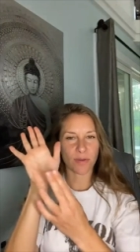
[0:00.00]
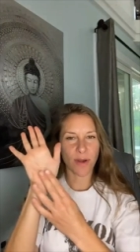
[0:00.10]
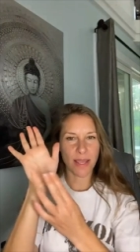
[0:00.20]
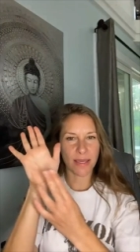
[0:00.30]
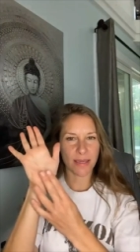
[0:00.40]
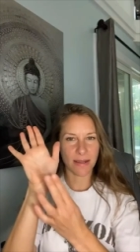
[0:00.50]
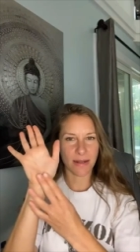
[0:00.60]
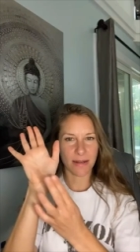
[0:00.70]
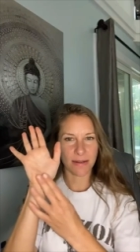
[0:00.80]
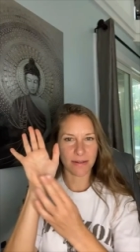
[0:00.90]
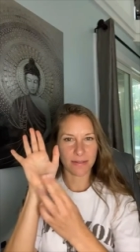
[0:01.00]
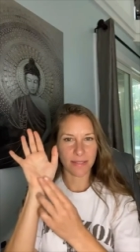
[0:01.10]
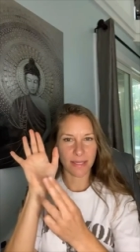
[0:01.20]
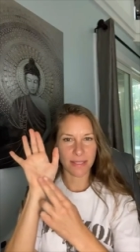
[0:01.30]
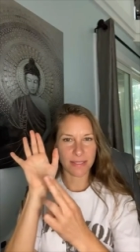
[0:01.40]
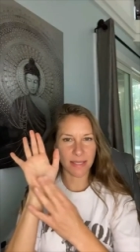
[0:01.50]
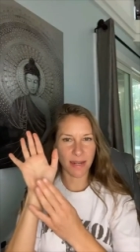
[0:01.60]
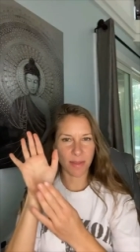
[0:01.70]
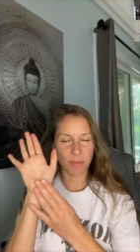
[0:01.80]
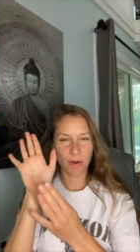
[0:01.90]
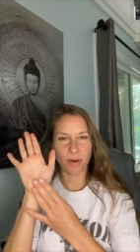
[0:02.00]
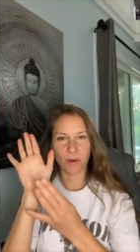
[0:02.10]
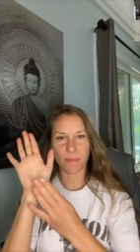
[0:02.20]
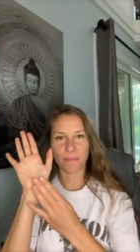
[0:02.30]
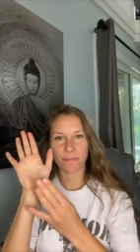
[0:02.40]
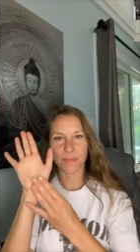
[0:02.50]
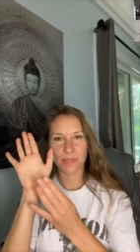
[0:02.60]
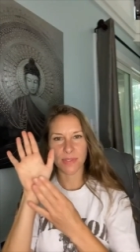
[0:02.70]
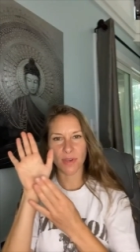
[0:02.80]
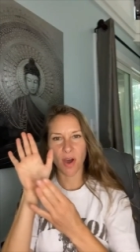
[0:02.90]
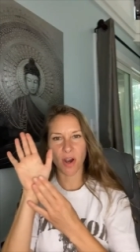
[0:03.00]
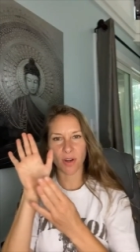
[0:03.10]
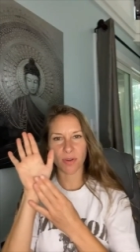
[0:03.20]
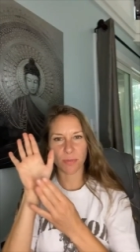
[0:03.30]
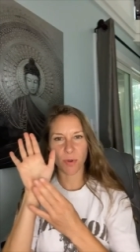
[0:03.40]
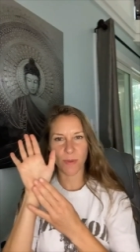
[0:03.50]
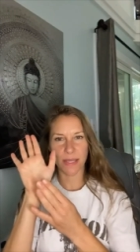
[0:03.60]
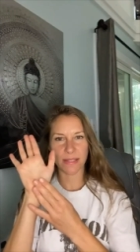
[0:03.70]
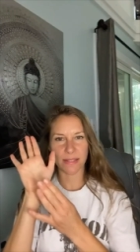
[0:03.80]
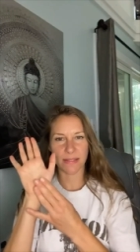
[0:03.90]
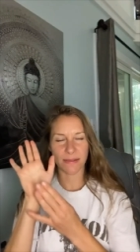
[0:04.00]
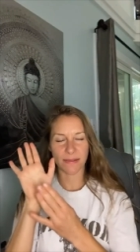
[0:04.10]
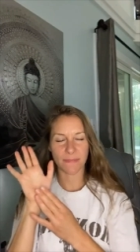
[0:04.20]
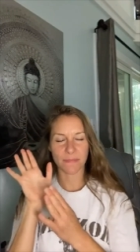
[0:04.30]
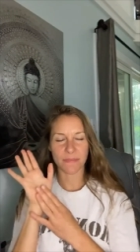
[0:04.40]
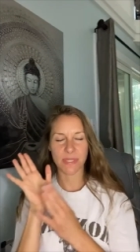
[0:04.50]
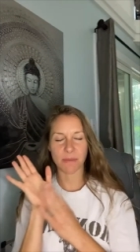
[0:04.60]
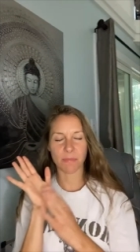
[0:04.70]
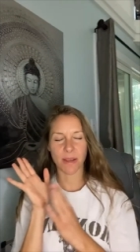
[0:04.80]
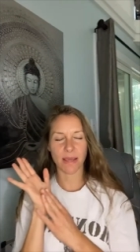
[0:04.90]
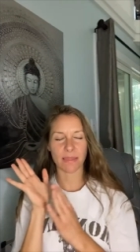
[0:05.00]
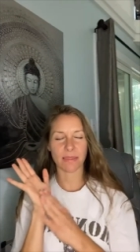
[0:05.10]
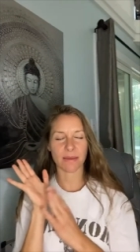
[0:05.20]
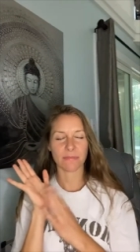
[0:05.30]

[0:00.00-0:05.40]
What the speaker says: go right here inside of the palm. It's the heart point. Deep breath.